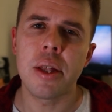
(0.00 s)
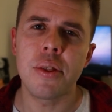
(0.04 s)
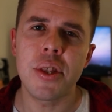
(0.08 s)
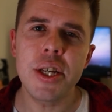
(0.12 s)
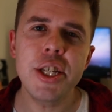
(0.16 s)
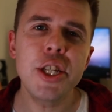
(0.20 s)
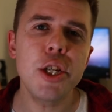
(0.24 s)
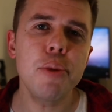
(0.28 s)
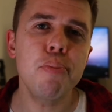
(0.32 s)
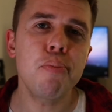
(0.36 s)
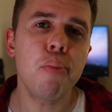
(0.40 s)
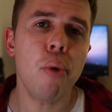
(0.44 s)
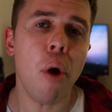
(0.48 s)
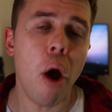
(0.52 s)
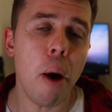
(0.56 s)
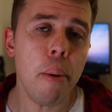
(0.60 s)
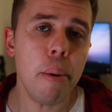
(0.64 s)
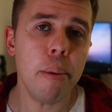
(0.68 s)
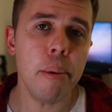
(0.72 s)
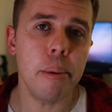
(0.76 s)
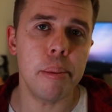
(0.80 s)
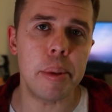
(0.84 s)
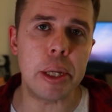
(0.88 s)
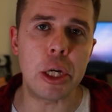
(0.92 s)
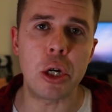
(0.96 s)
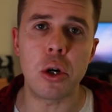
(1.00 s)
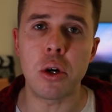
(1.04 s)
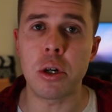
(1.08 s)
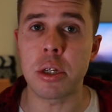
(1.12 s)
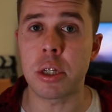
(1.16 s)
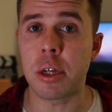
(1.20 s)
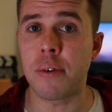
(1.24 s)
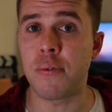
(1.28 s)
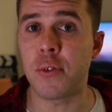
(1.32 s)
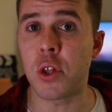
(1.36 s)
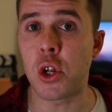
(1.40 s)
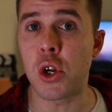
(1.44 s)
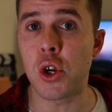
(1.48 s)
This is probably
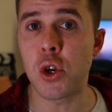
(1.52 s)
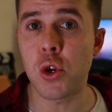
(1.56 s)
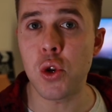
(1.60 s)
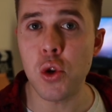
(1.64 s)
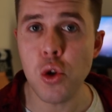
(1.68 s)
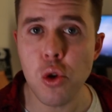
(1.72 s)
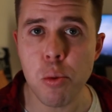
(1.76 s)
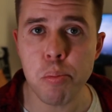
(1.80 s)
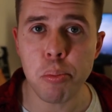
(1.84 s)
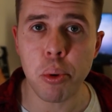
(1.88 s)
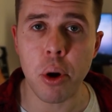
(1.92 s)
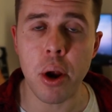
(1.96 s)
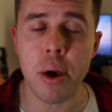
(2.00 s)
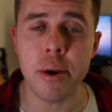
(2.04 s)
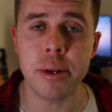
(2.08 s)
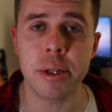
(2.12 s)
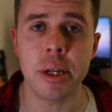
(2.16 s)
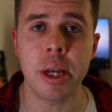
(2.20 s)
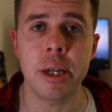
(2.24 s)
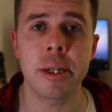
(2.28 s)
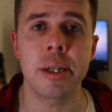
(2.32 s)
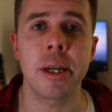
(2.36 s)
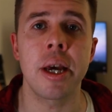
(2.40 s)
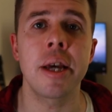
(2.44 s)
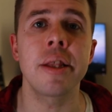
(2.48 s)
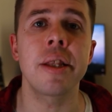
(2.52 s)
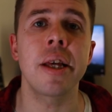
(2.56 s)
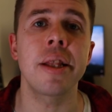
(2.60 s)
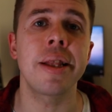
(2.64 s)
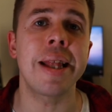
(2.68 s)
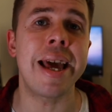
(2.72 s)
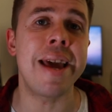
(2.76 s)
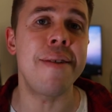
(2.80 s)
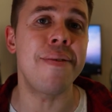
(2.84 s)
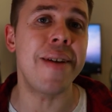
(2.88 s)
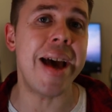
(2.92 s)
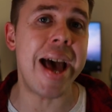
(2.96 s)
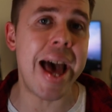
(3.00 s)
because of the new processor that
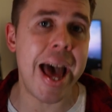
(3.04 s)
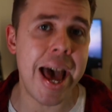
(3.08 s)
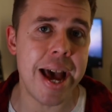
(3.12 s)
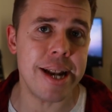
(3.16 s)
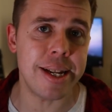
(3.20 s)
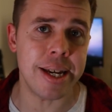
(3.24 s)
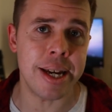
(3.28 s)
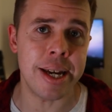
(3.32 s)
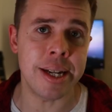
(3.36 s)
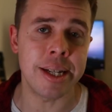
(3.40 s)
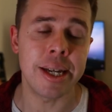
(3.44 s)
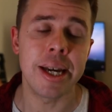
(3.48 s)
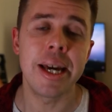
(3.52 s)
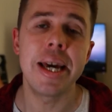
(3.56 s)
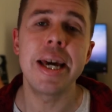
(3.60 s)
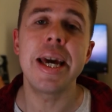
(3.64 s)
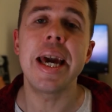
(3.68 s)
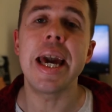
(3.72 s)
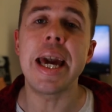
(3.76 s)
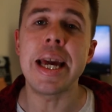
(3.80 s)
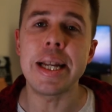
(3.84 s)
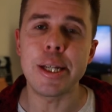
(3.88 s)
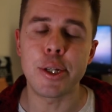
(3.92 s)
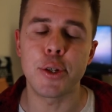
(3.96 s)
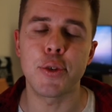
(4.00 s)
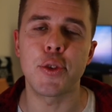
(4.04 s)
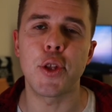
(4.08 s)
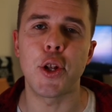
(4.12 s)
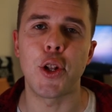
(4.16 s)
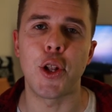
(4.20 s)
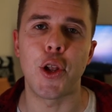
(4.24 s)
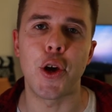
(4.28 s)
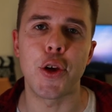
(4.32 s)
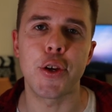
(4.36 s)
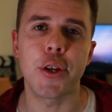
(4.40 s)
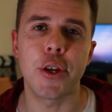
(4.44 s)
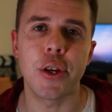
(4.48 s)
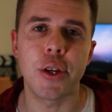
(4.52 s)
they've added into the
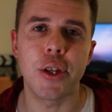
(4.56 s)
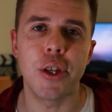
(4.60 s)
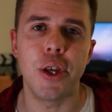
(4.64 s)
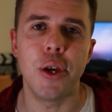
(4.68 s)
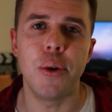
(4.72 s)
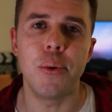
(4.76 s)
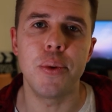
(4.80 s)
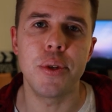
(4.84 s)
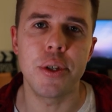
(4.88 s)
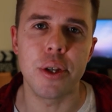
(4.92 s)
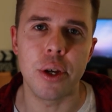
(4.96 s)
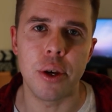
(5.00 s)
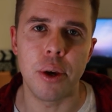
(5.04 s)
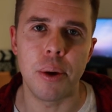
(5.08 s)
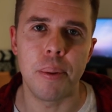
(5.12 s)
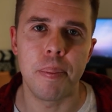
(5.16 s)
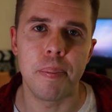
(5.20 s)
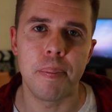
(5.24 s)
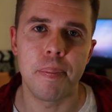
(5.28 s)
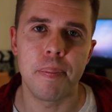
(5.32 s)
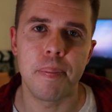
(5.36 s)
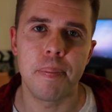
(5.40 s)
Leica Q two.